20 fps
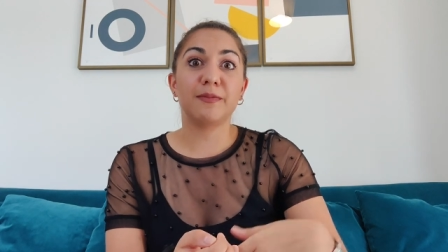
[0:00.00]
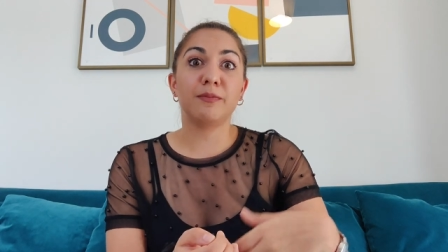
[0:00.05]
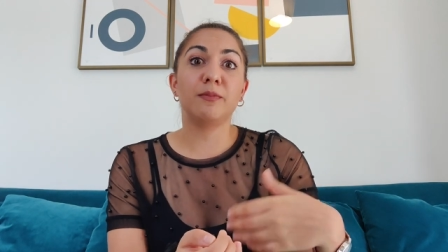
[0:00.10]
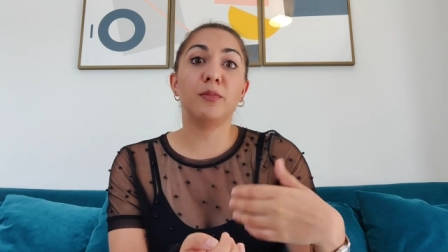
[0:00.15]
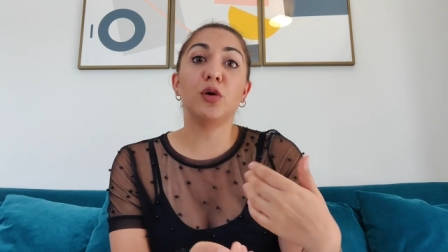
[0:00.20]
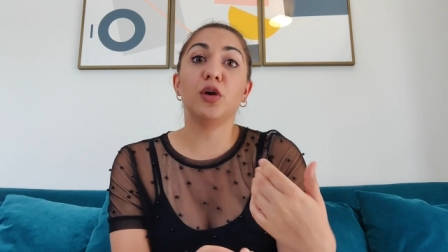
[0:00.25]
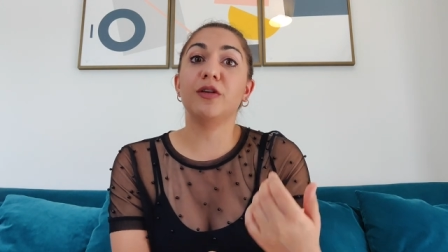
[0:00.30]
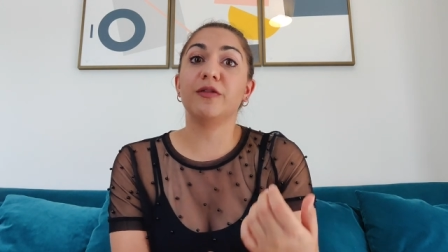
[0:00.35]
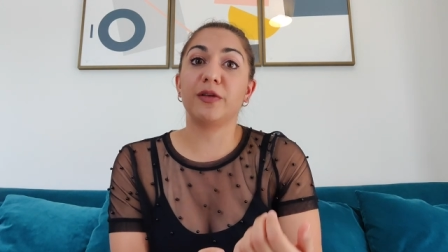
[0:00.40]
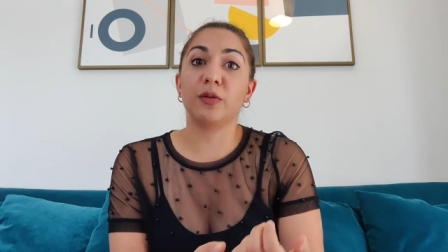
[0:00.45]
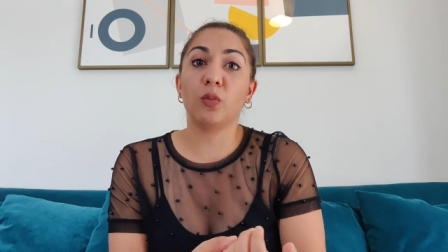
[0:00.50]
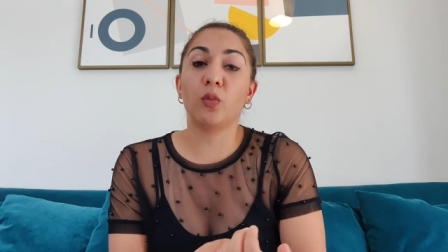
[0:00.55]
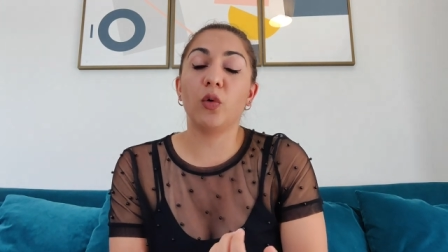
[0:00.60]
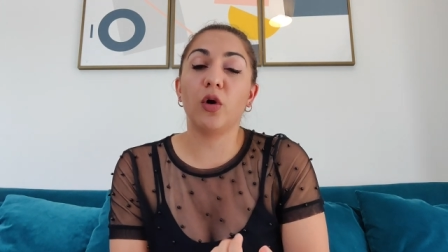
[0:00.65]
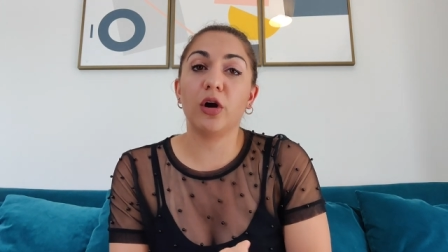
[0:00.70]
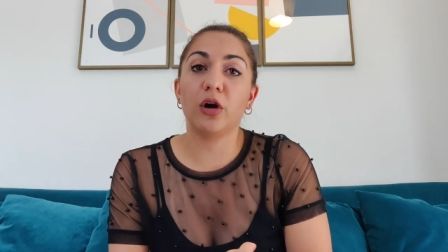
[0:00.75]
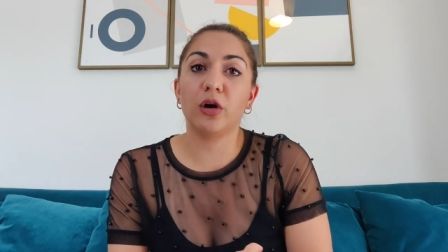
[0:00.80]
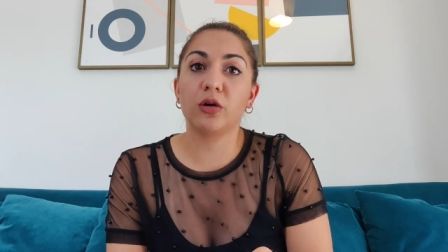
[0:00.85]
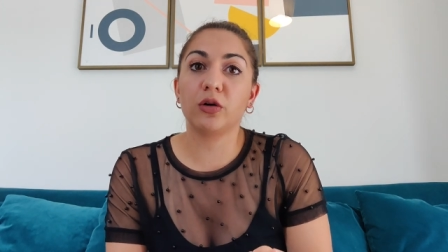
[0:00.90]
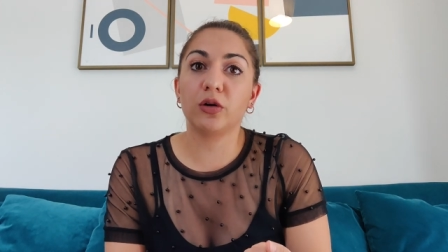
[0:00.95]
move in
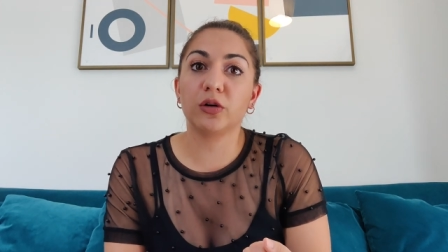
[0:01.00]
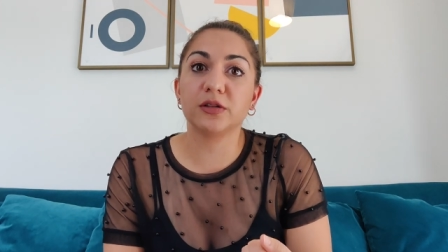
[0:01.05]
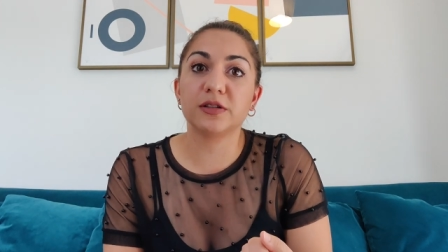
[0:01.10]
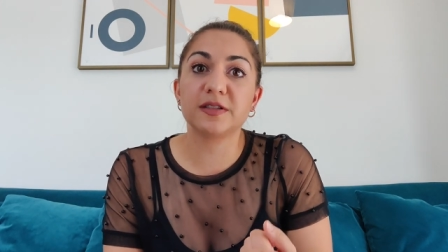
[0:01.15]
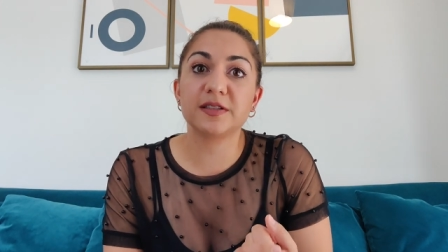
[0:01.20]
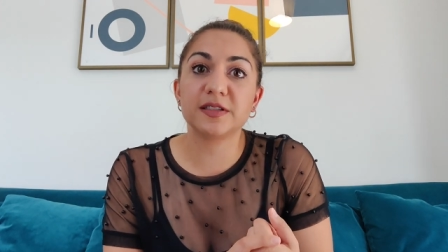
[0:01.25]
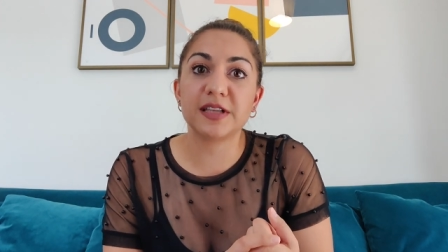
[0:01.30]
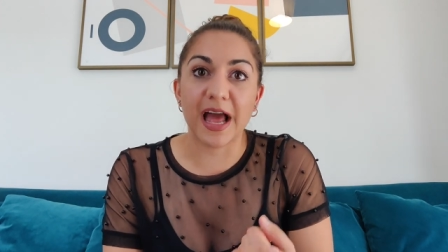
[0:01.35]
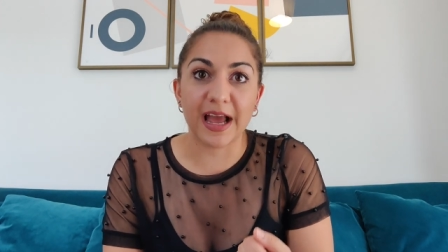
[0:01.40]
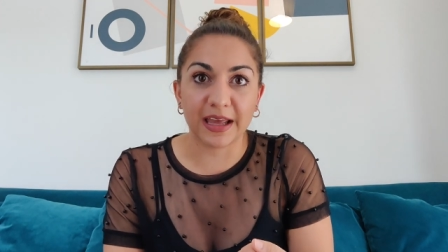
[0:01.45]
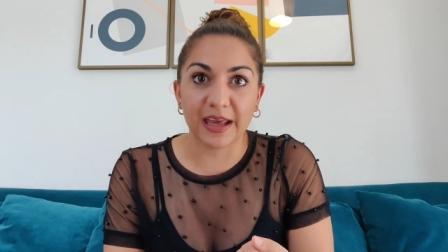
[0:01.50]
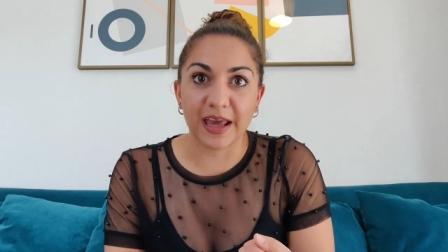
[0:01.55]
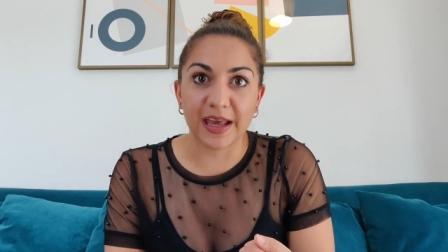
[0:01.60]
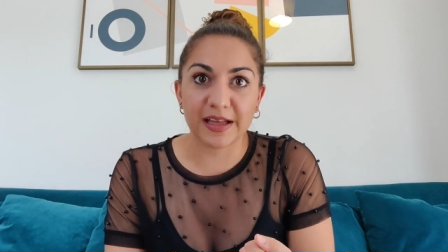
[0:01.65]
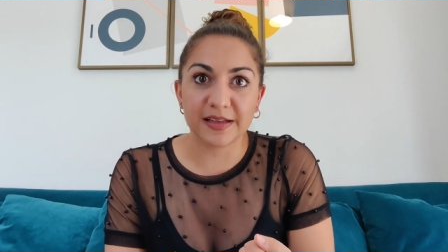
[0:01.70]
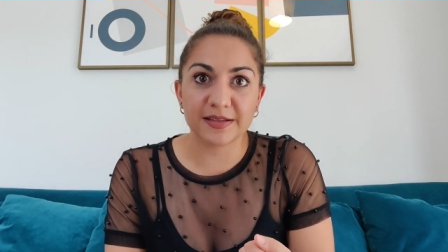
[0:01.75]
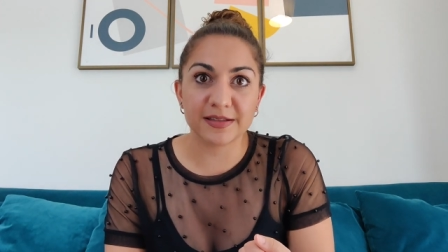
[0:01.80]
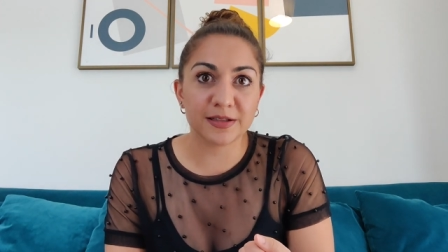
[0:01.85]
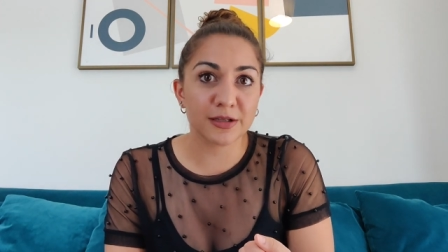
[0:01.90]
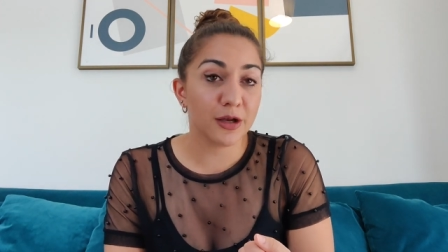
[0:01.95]
what are called
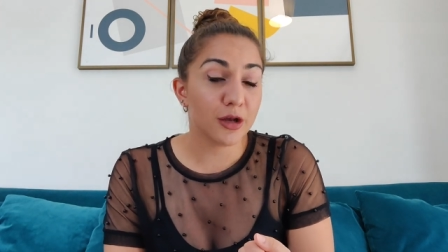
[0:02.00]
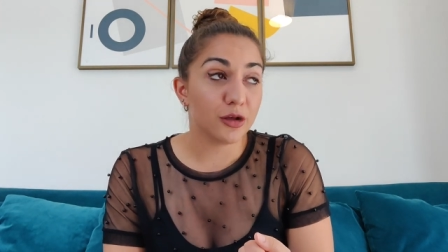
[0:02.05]
saccades.